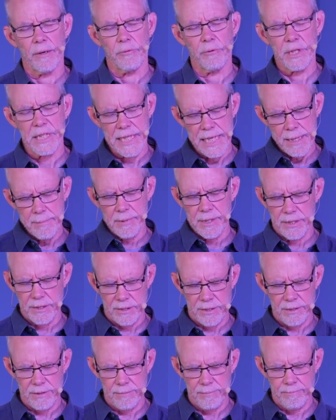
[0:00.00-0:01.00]
redeem us,
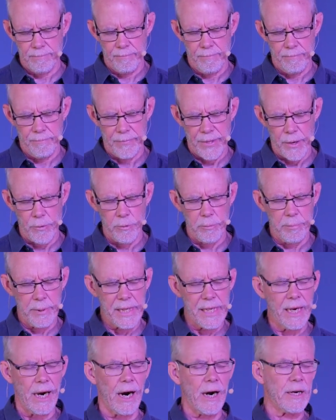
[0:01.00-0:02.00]
that would
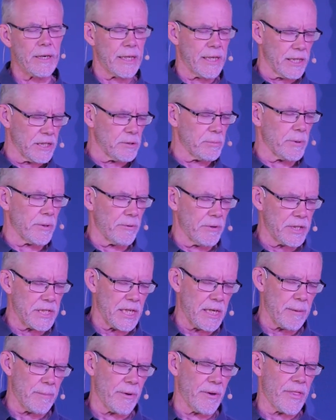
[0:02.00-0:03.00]
be our kinsman
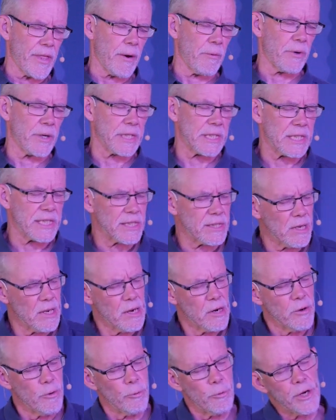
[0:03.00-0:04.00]
redeemer, that would
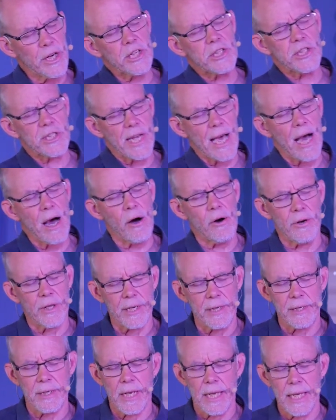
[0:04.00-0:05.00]
reach down
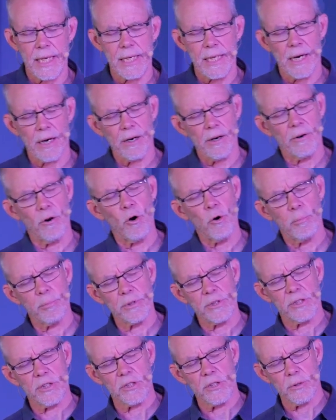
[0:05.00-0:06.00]
and in our
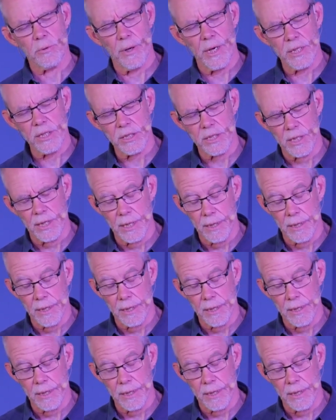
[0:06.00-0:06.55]
hopeless situation